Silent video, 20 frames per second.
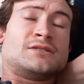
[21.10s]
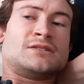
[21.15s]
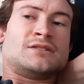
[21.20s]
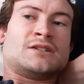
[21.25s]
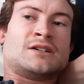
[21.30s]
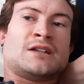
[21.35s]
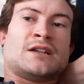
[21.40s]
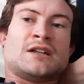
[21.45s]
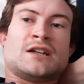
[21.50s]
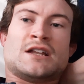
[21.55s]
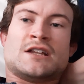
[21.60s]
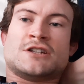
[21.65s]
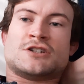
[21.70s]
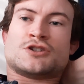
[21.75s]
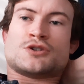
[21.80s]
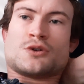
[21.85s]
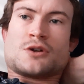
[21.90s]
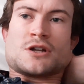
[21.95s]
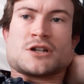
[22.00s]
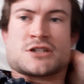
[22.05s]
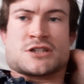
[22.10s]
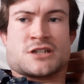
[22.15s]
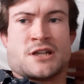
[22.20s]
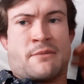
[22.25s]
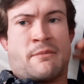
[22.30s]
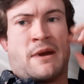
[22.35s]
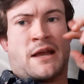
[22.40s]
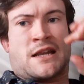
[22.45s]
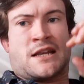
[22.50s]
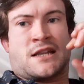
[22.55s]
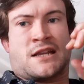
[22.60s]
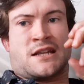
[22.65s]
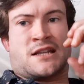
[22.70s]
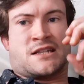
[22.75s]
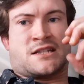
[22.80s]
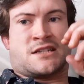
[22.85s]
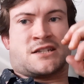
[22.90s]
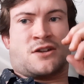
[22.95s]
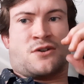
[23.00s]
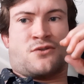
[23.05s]
and it sort of cemented
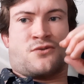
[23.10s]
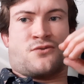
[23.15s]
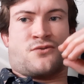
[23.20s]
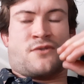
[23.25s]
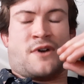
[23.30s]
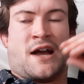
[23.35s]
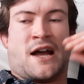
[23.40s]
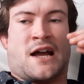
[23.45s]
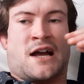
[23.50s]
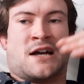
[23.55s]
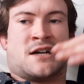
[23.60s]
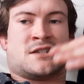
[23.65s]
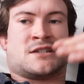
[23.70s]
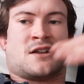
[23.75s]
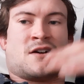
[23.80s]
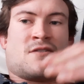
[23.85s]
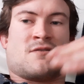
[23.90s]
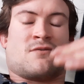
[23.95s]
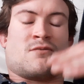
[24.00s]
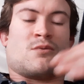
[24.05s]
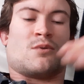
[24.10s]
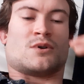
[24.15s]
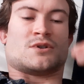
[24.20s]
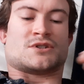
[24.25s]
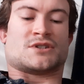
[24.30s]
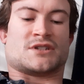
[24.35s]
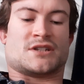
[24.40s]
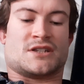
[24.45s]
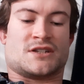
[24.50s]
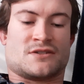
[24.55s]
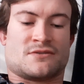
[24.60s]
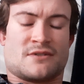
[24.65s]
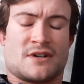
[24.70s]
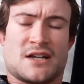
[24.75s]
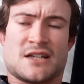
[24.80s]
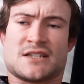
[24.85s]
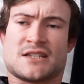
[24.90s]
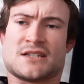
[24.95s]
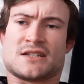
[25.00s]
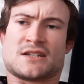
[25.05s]
itself as I've watched these
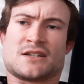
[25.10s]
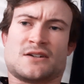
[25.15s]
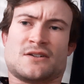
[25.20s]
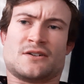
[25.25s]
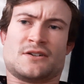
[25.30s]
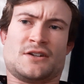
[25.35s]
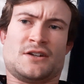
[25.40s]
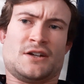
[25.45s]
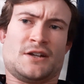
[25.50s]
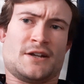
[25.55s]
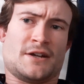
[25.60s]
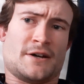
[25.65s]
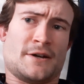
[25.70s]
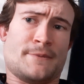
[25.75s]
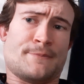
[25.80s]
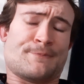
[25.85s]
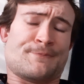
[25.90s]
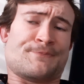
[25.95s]
races and gone,